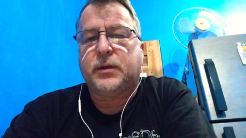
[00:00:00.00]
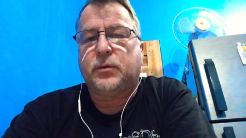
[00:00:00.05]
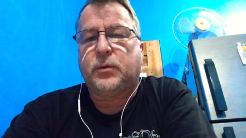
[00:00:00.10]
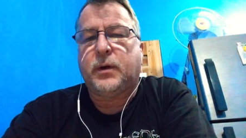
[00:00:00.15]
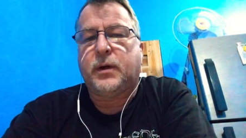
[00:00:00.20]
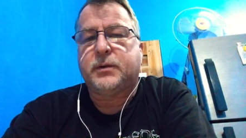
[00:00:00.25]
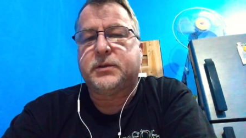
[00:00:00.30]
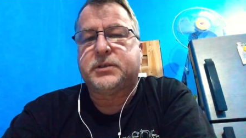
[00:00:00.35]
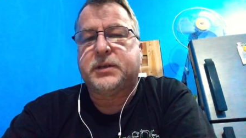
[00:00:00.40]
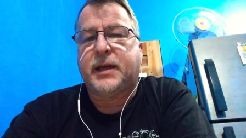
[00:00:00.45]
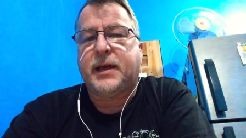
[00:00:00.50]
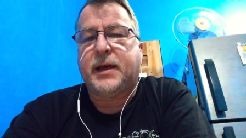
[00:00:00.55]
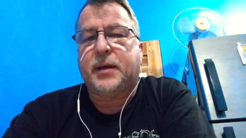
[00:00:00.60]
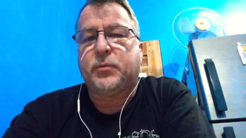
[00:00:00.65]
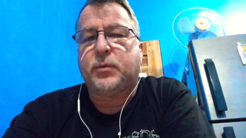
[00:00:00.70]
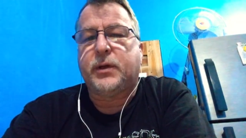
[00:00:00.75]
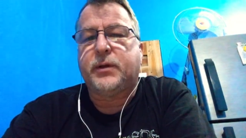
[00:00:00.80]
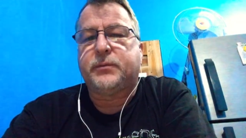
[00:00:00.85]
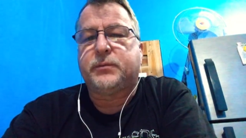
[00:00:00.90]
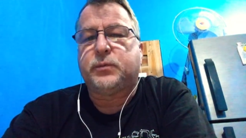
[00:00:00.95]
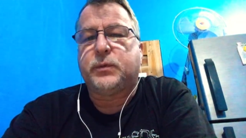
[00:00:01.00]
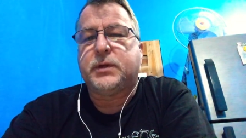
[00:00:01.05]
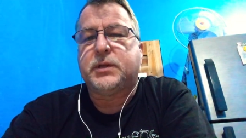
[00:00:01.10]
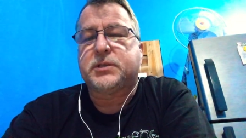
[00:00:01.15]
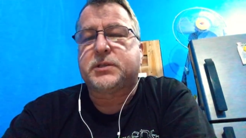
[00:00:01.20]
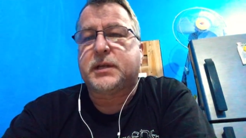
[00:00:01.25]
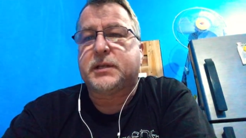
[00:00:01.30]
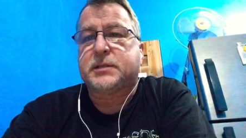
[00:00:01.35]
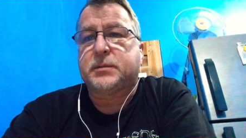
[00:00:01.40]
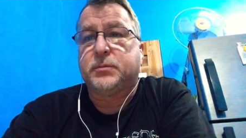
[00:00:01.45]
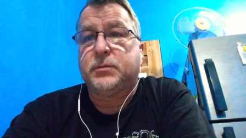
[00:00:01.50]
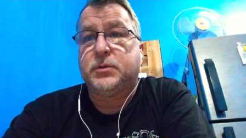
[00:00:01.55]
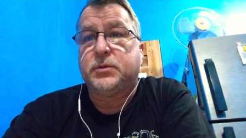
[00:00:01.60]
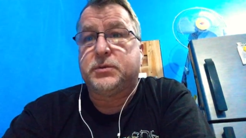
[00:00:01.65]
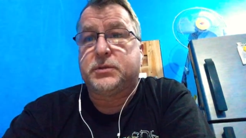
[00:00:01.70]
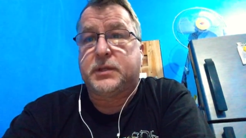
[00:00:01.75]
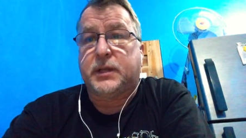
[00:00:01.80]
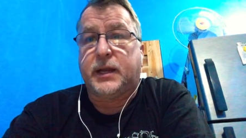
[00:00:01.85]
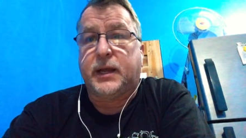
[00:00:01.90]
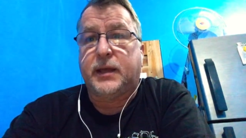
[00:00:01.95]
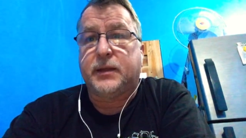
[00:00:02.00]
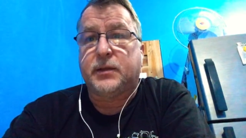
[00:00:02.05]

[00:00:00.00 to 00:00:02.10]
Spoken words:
Well, JM, we just got some news today.